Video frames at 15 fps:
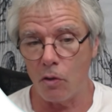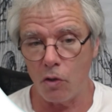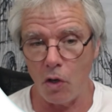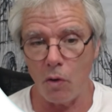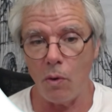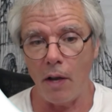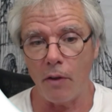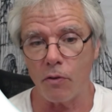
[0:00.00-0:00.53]

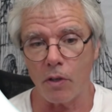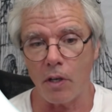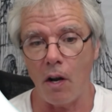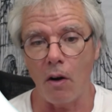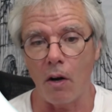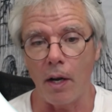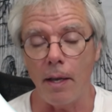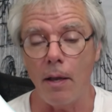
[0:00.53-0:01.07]
200
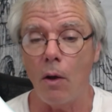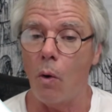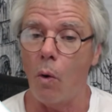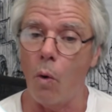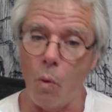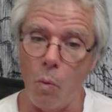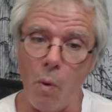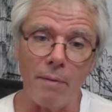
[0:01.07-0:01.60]
high
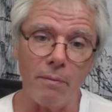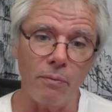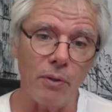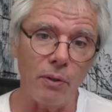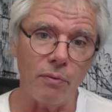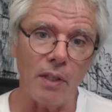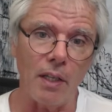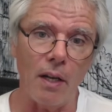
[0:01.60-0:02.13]
or
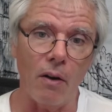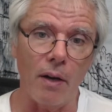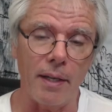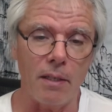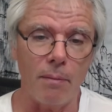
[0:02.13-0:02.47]
150 high,